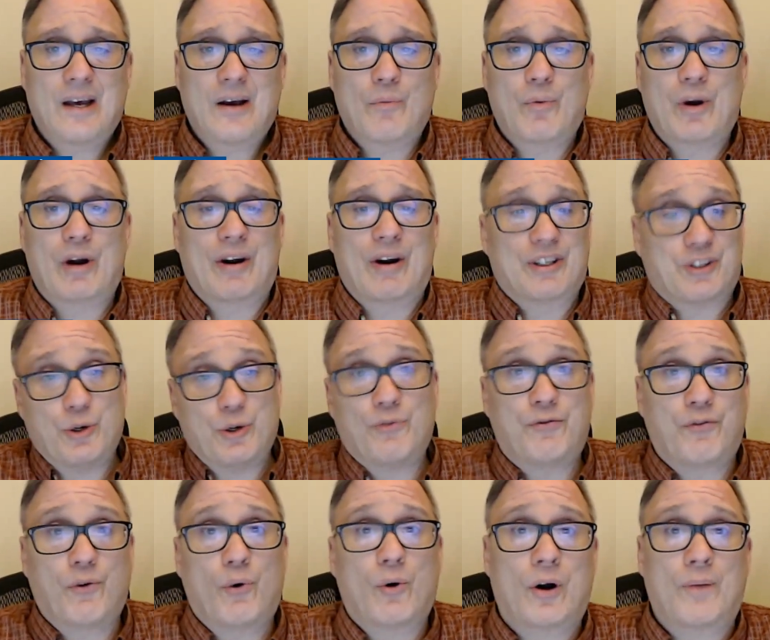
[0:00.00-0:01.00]
whereas
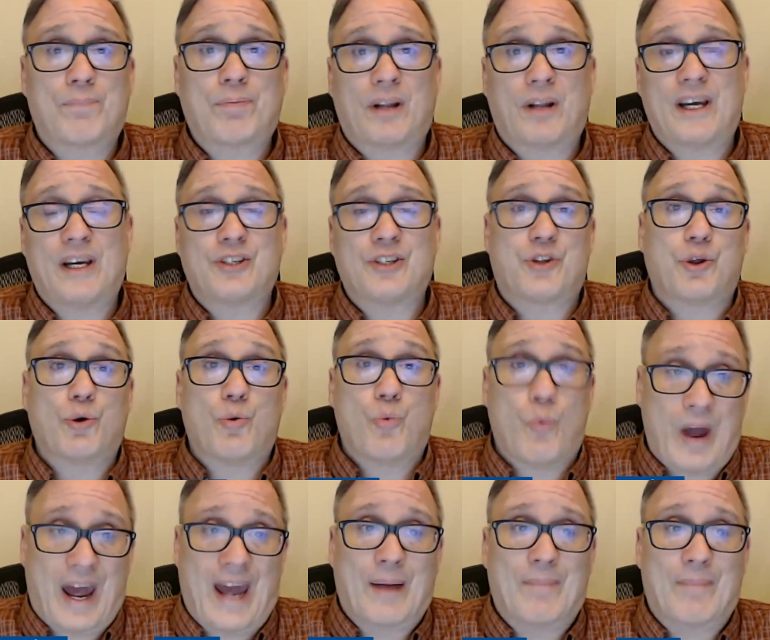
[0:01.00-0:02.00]
Dufour plays the
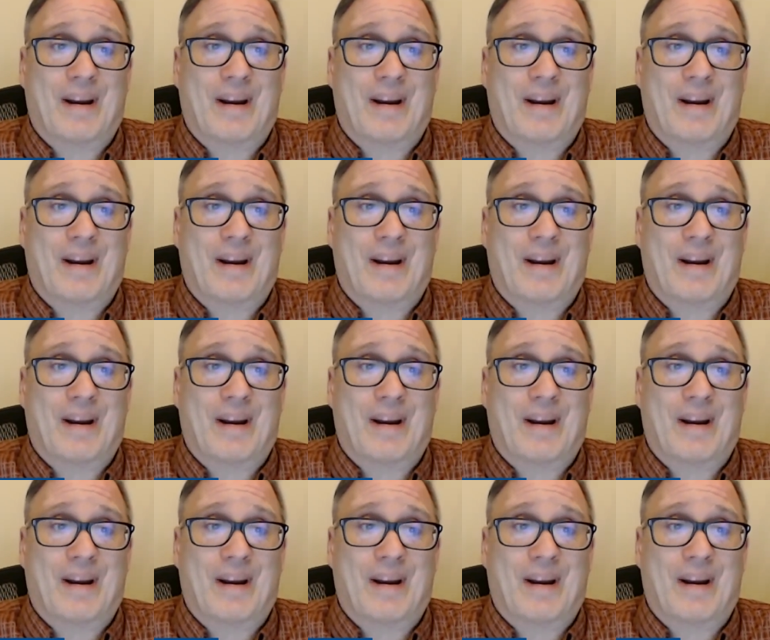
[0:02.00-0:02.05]
wing,